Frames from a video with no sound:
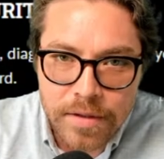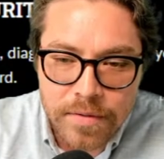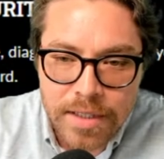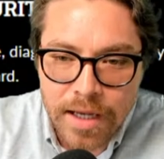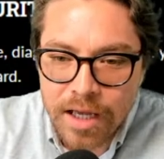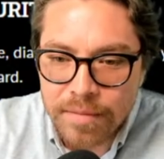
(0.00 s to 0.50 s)
you,
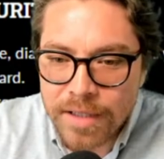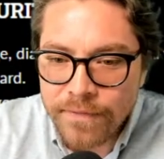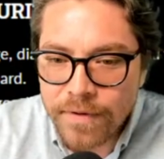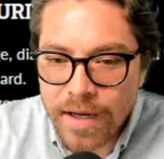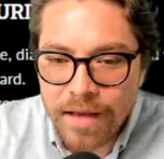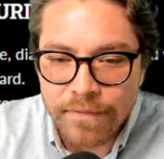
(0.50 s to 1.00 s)
Tommy,
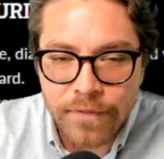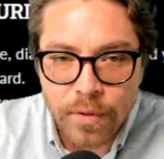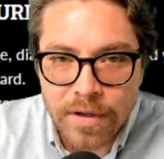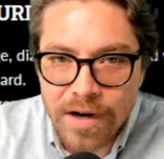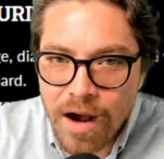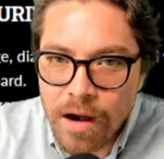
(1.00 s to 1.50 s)
for that
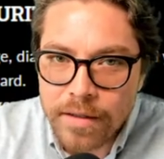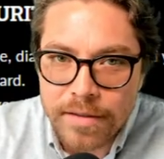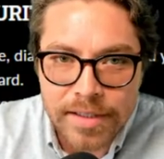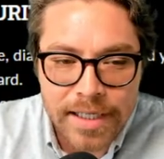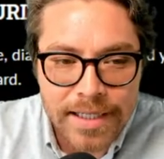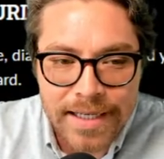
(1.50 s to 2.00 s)

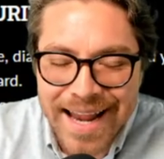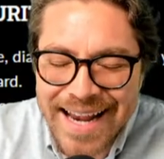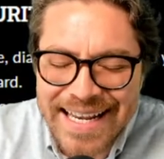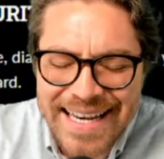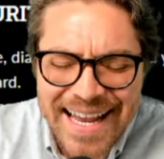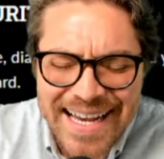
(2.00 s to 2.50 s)

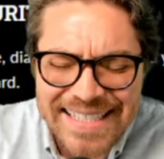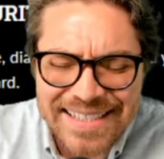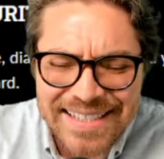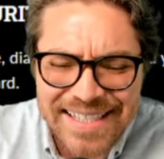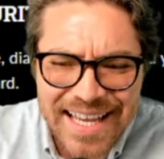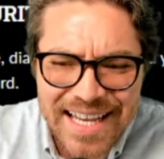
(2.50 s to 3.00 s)

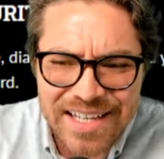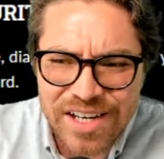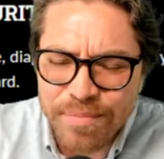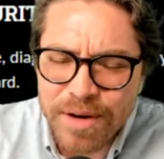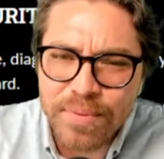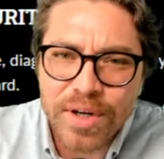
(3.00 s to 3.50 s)
$4.99. You know,
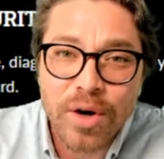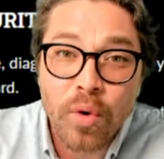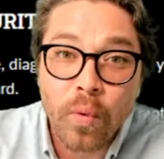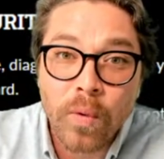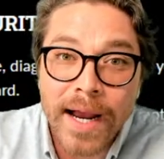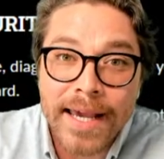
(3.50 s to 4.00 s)
I'm going to put it
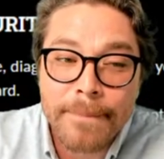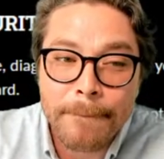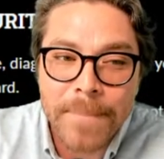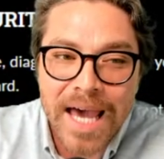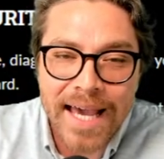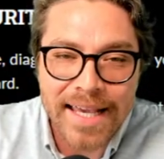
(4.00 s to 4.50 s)
right
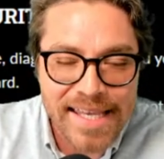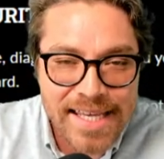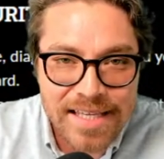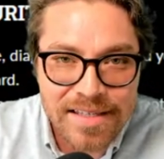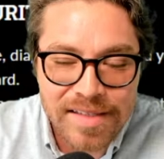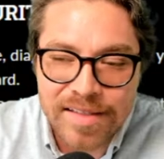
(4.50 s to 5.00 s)
back
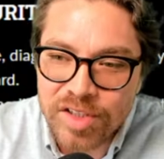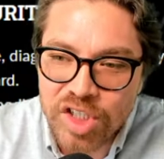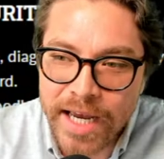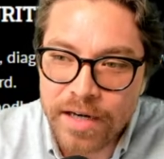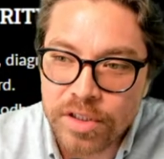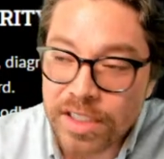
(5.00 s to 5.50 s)
into this
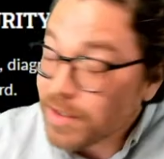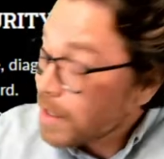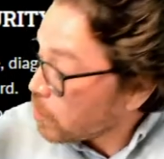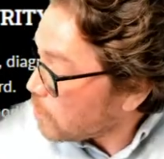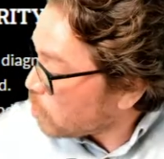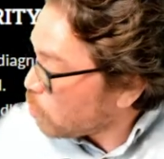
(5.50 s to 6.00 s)
channel, just
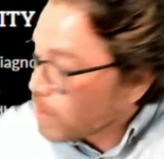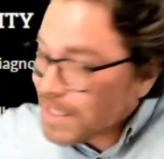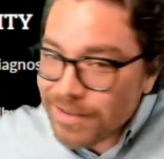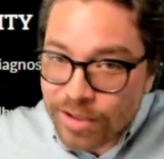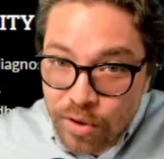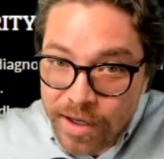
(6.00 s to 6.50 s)
like this
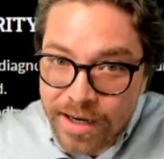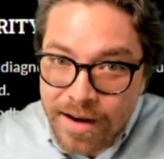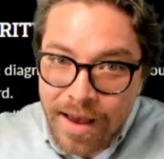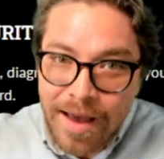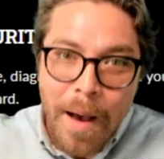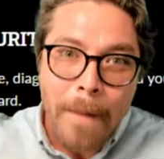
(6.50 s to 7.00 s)
green screen
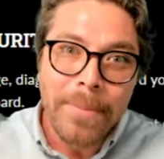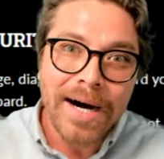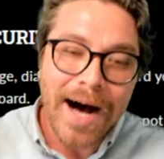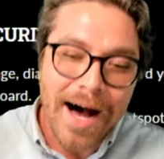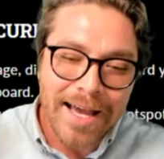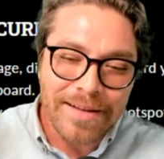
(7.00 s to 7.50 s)

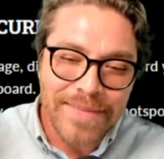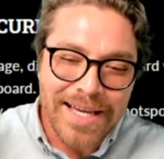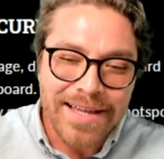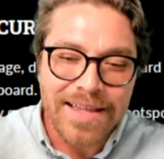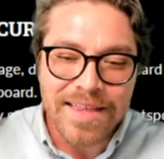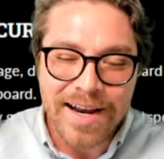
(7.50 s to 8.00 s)
behind
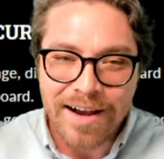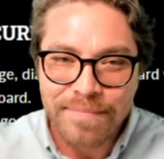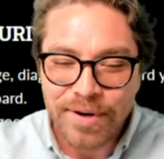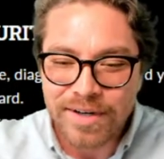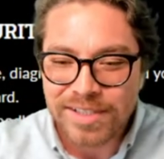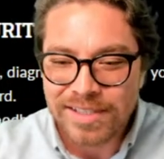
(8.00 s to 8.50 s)
me that I
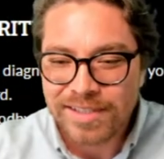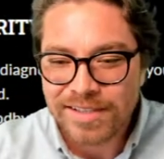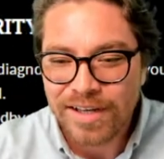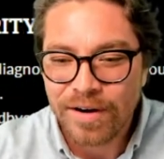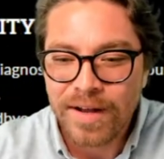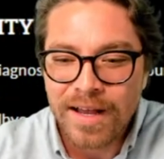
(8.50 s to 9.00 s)
purchased.
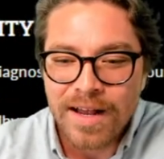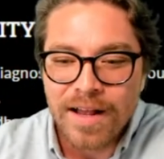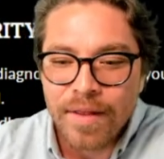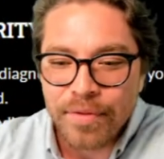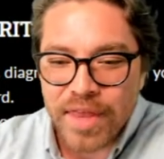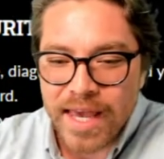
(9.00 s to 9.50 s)
So
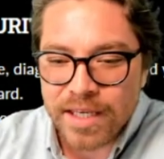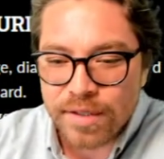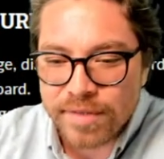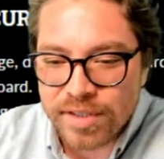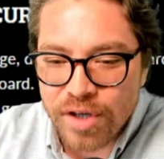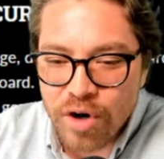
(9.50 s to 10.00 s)
thank you
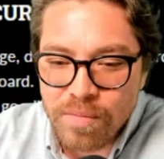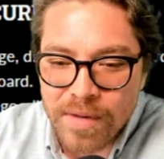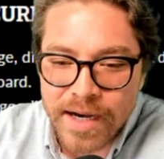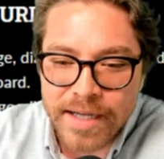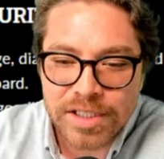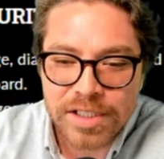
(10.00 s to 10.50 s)
so
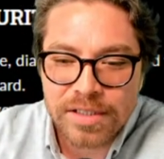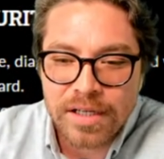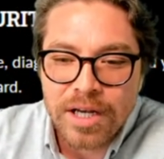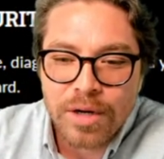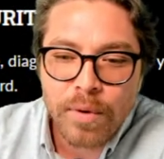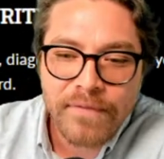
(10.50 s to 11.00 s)
much.
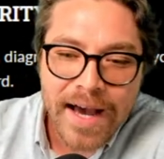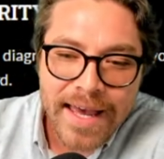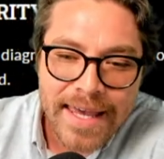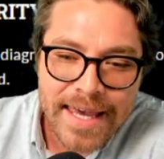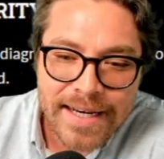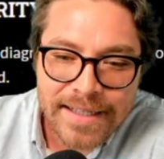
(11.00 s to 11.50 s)
We've got
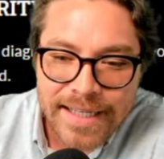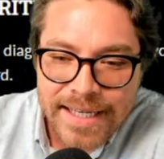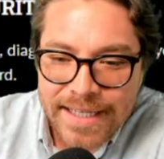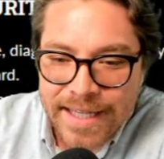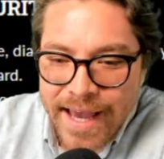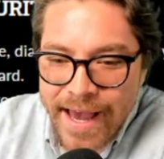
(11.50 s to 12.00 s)
Italy
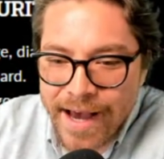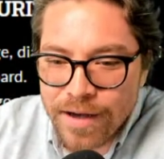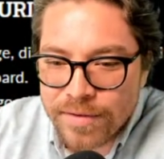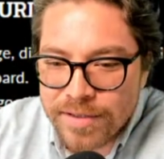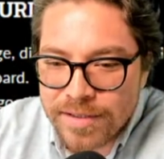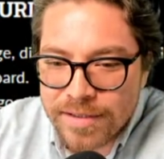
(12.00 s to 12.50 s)
in the
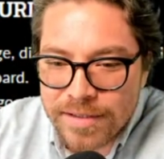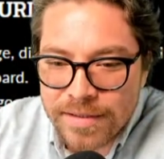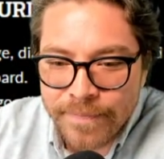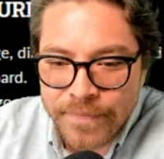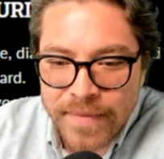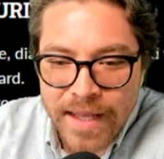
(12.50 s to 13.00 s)
house.
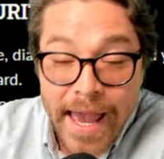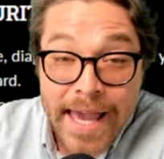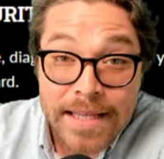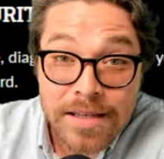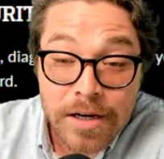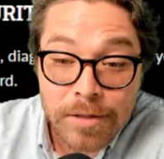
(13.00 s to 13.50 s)

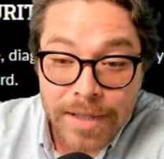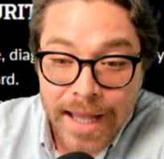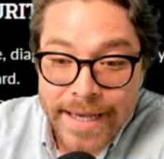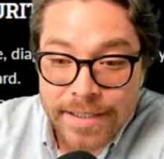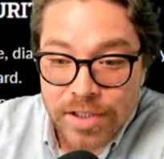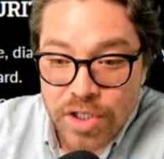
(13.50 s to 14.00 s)
A Dub
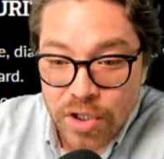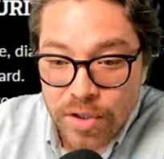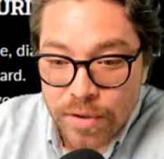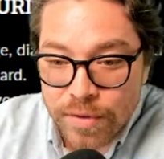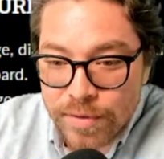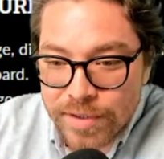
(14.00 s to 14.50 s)
likes
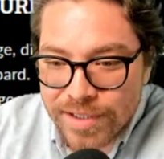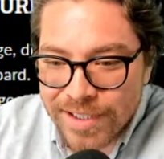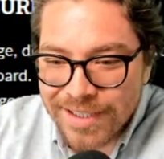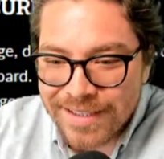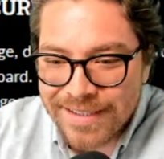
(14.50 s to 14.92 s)
turtles.